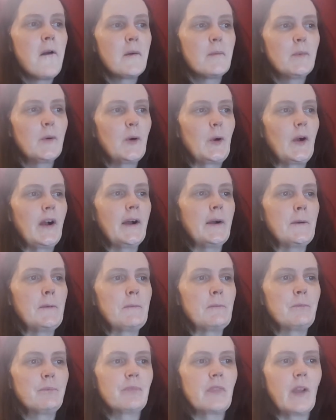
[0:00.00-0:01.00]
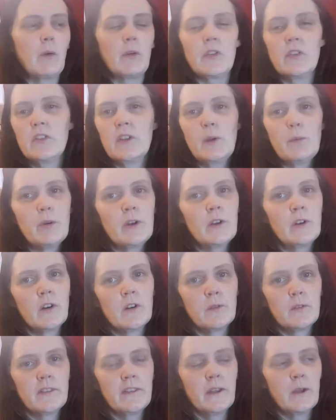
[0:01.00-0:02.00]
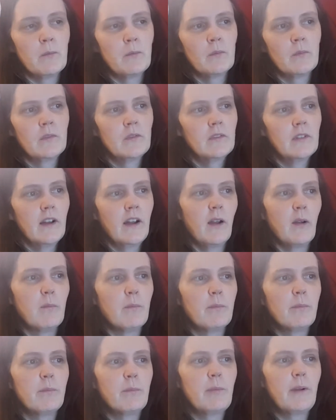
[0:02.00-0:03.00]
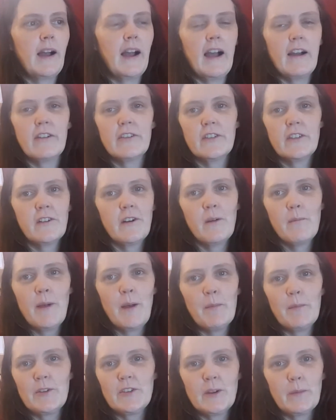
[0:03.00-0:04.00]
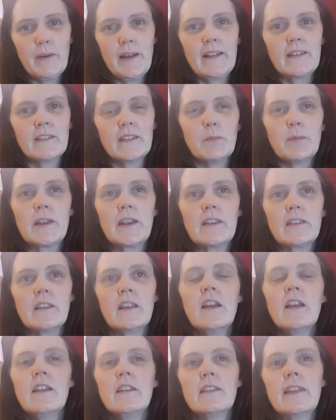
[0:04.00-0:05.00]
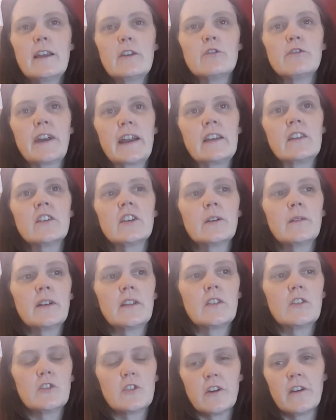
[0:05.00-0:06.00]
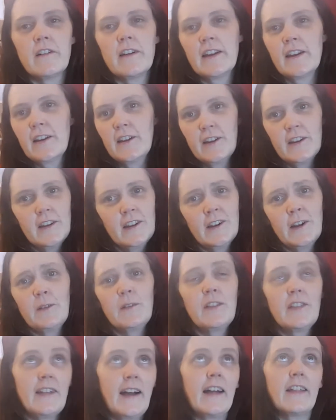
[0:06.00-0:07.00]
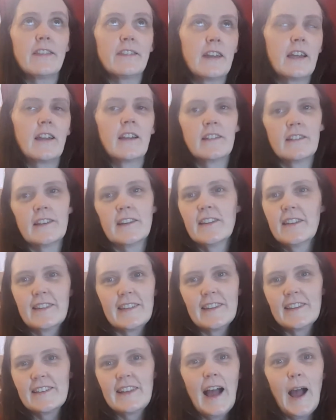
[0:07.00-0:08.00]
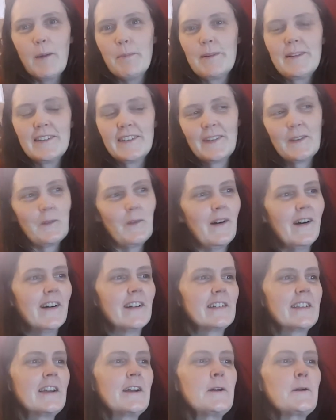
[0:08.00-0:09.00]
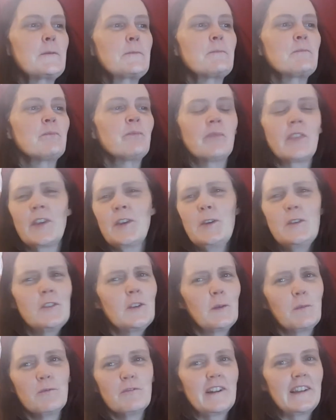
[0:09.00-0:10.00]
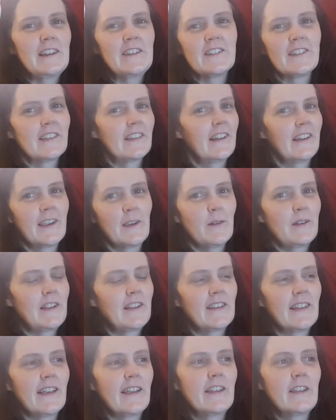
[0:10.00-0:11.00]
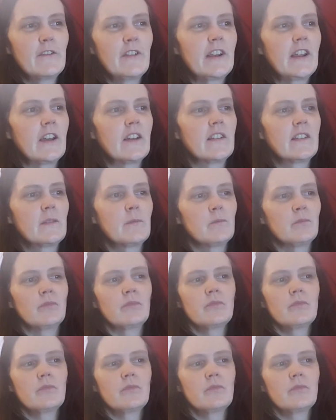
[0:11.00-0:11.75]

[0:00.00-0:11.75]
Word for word: But um, I was super annoyed with them uh, after our membership ended because they'd written to us during, you know, that thing that's happened in the world. YouTube really doesn't like it when you say it in your videos.